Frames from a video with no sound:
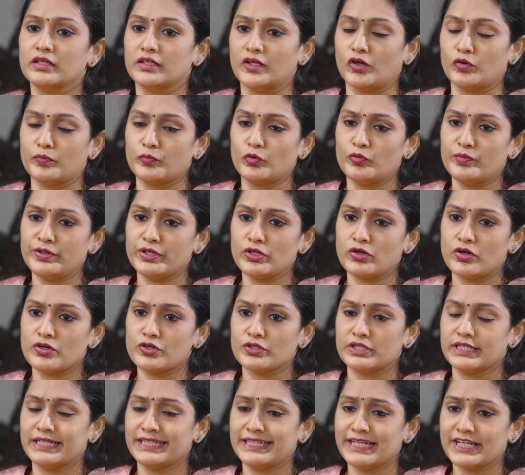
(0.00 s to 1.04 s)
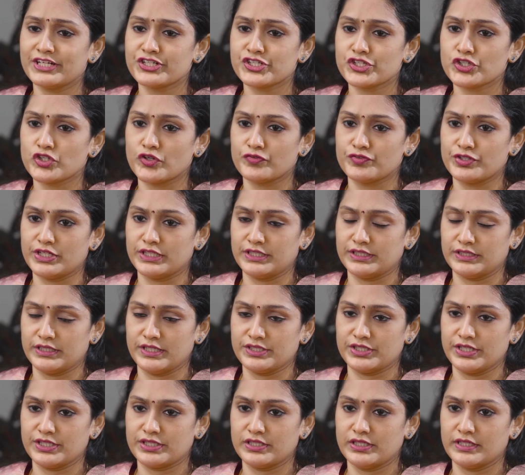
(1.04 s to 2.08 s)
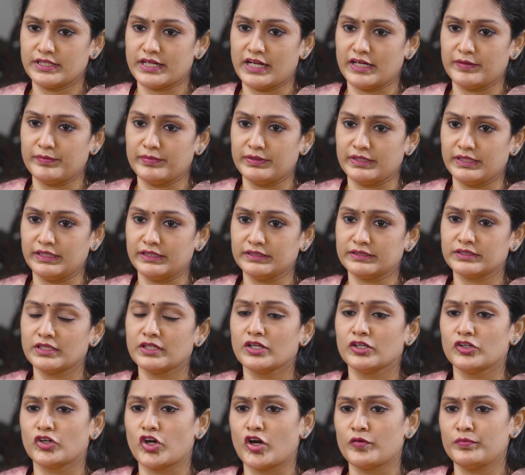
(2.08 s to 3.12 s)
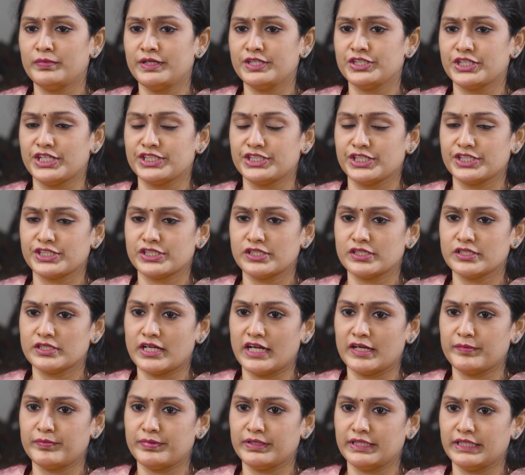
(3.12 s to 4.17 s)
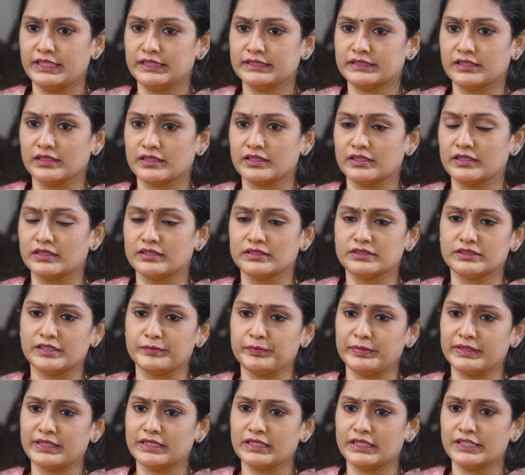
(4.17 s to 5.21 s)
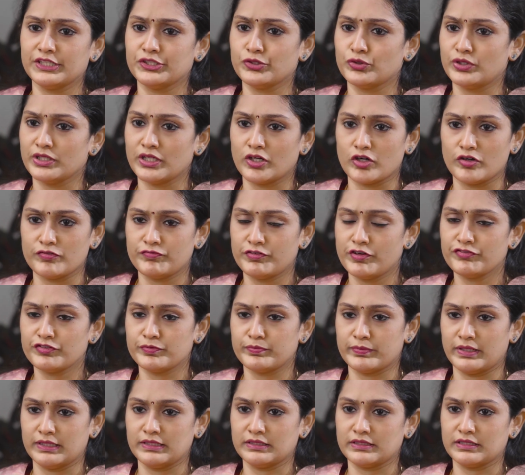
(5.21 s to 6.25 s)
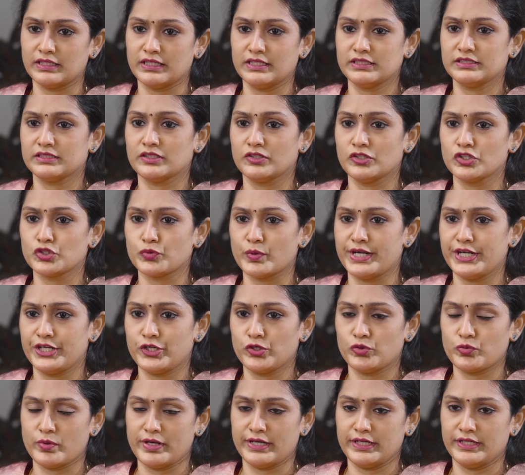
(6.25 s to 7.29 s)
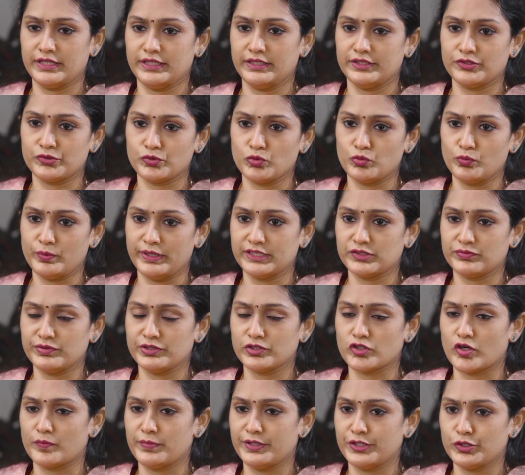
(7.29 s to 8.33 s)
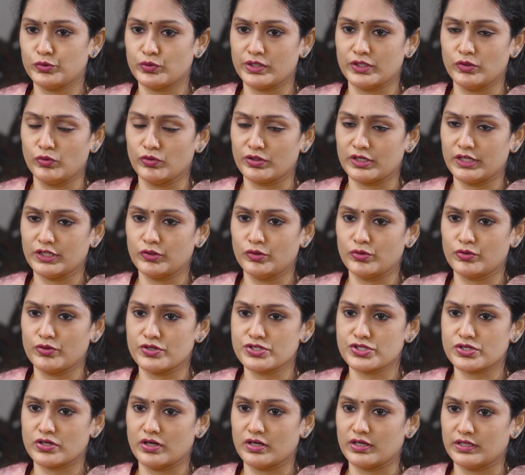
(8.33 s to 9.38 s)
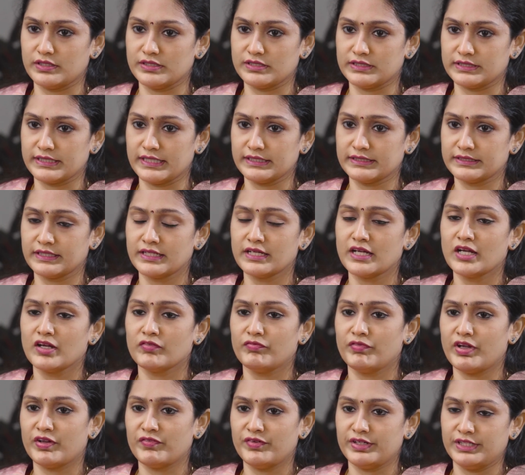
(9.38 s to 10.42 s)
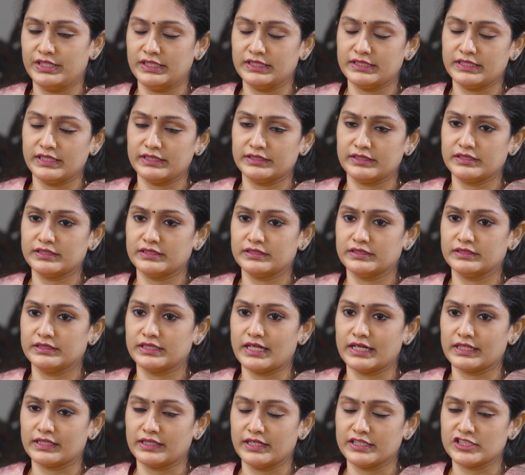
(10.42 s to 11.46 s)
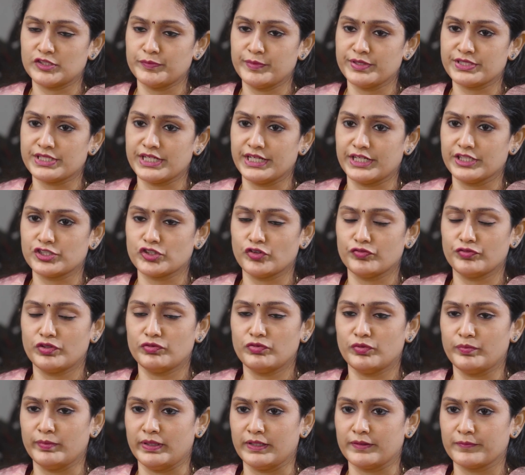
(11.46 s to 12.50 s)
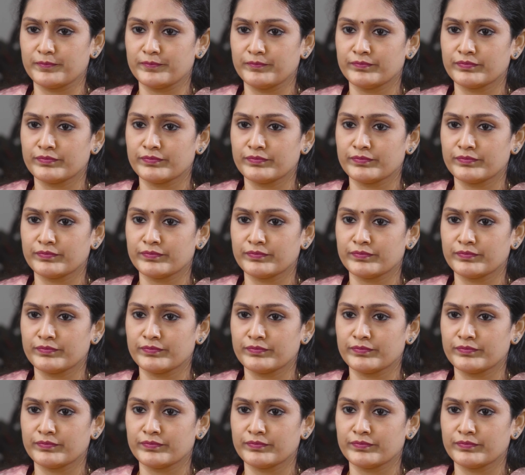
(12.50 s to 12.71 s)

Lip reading: Now moving on to the detection of gestational diabetes, normally gestational diabetes occurs typically during around 5th month, that is around 20 to 22 weeks. We normally do an oral glucose tolerance test where we detect the glycemic status of the women.